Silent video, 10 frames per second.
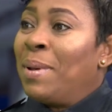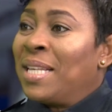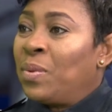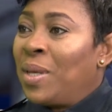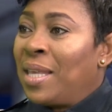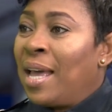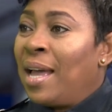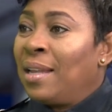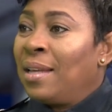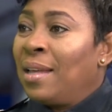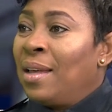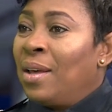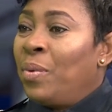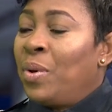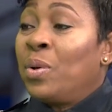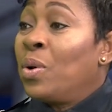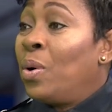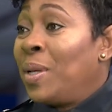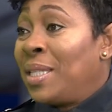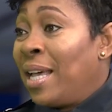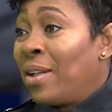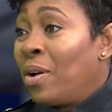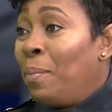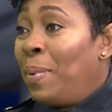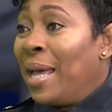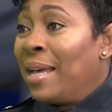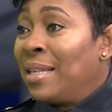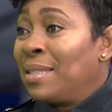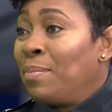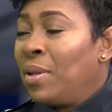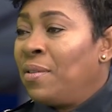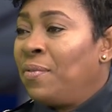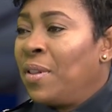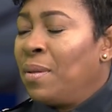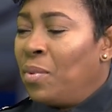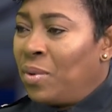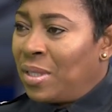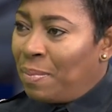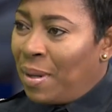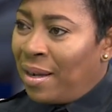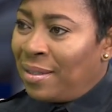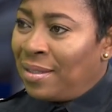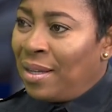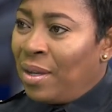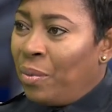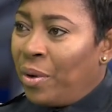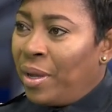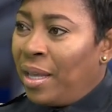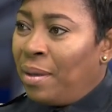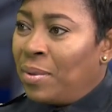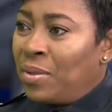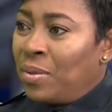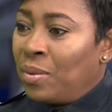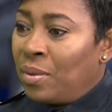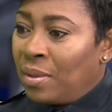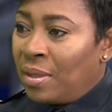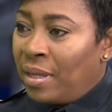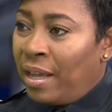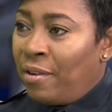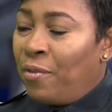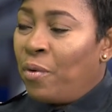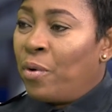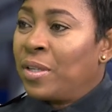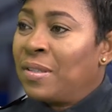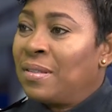the best we can. We don't always get compliance, but for the most part, we're able to enforce.